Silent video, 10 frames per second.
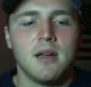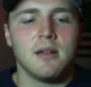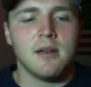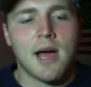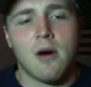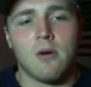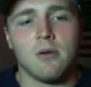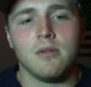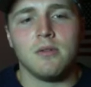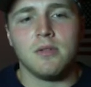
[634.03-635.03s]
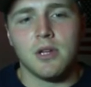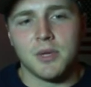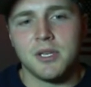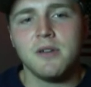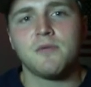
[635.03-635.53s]
Now, the
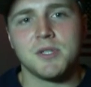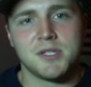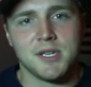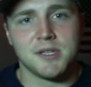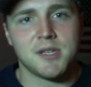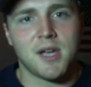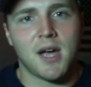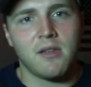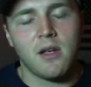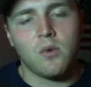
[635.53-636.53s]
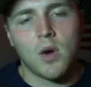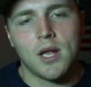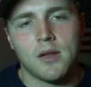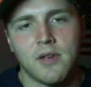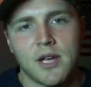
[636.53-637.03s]
only difference is I take away
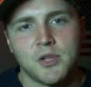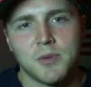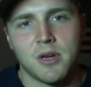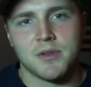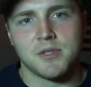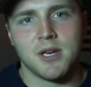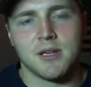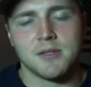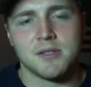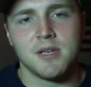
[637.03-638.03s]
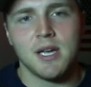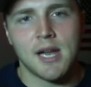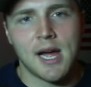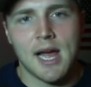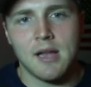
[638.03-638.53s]
an attachment on those guns
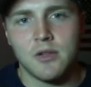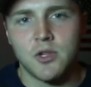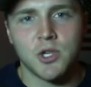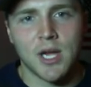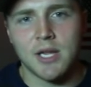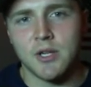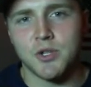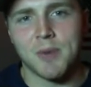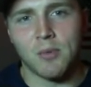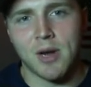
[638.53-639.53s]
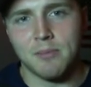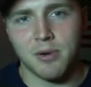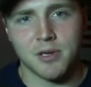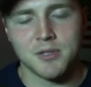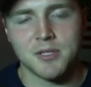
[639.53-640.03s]
and I change my red
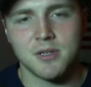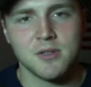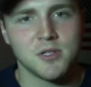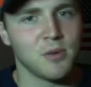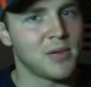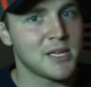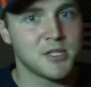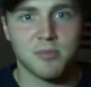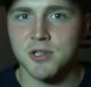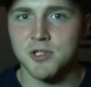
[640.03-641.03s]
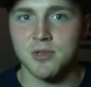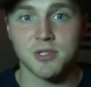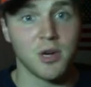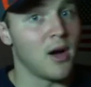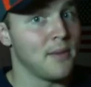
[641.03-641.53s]
perks. So Blast Suppressor is
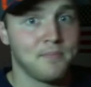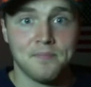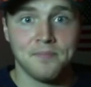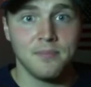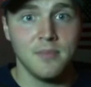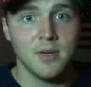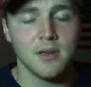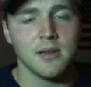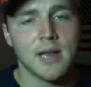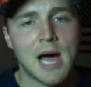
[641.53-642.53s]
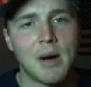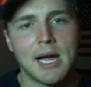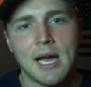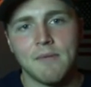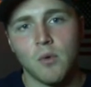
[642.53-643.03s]
gone. Now I
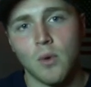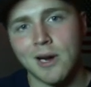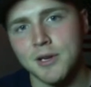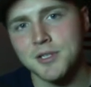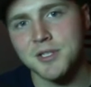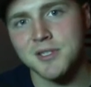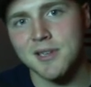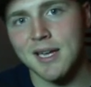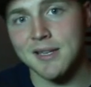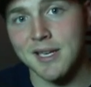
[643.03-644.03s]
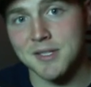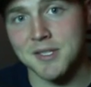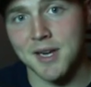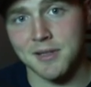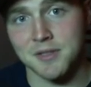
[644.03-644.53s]
have Awareness and Dead
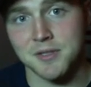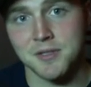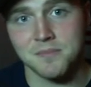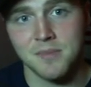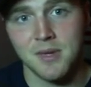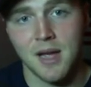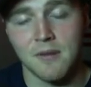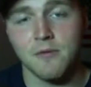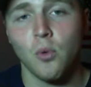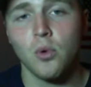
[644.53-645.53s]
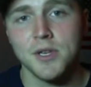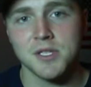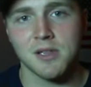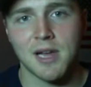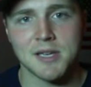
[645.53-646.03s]
Silence. And for these
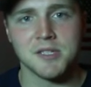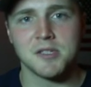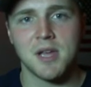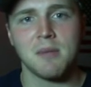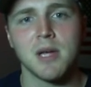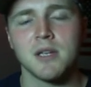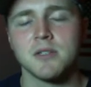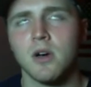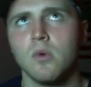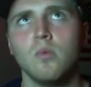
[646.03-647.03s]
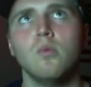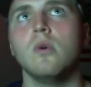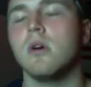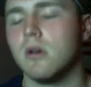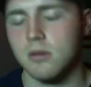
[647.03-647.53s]
classes, that makes a
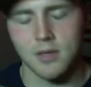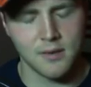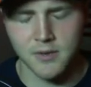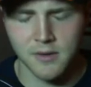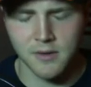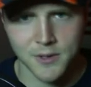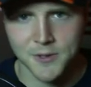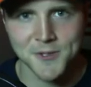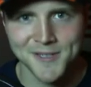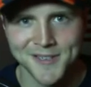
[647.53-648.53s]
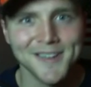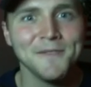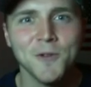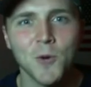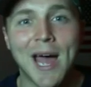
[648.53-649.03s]
world of difference
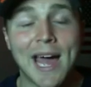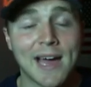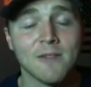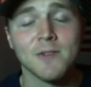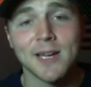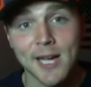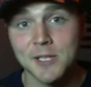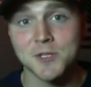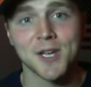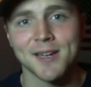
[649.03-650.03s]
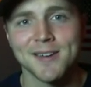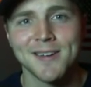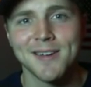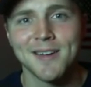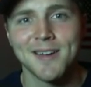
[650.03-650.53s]
if you have a headset.
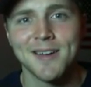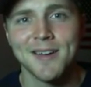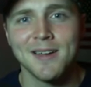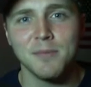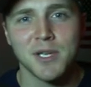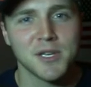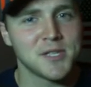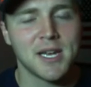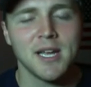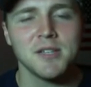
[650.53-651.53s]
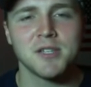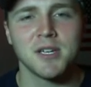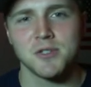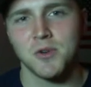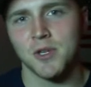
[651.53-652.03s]
Because that
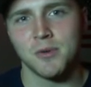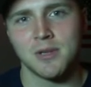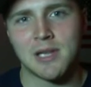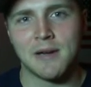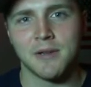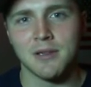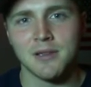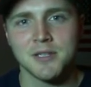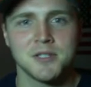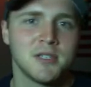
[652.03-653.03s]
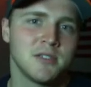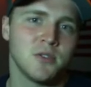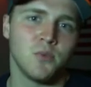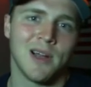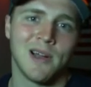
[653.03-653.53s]
headset is going to allow you to listen to
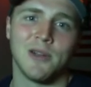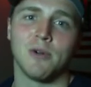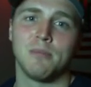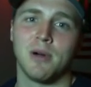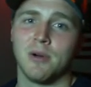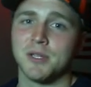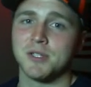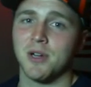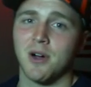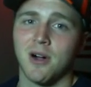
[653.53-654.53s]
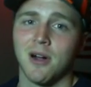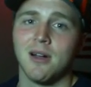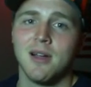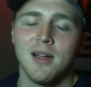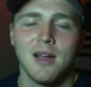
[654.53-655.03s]
where your opponents are.
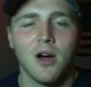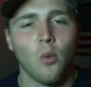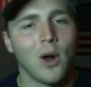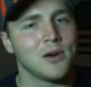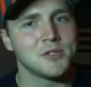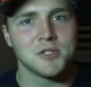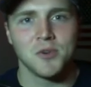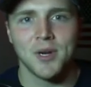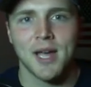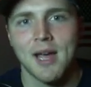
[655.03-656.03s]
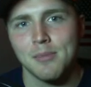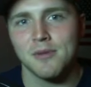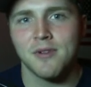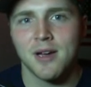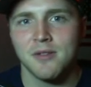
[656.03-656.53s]
Awareness is going to
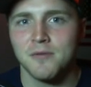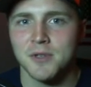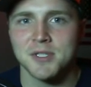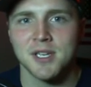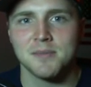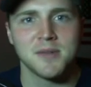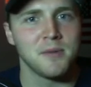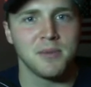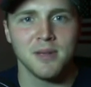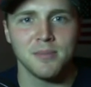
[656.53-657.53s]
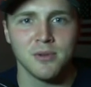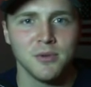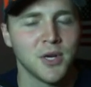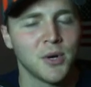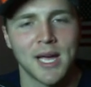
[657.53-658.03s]
amplify the footsteps of the people who
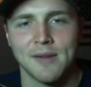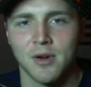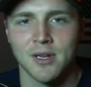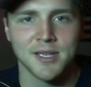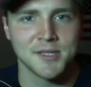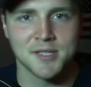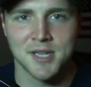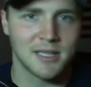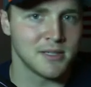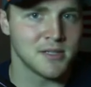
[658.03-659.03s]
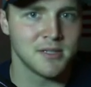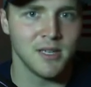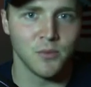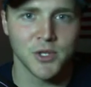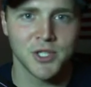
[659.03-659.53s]
don't have on Dead Silence,
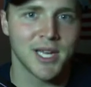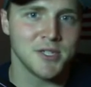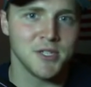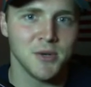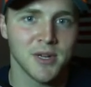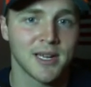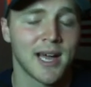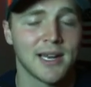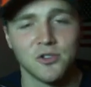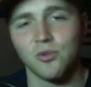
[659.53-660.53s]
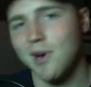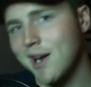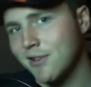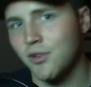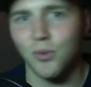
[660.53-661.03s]
in which case you can kind of
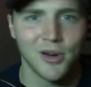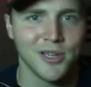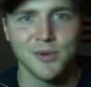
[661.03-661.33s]
direct to where you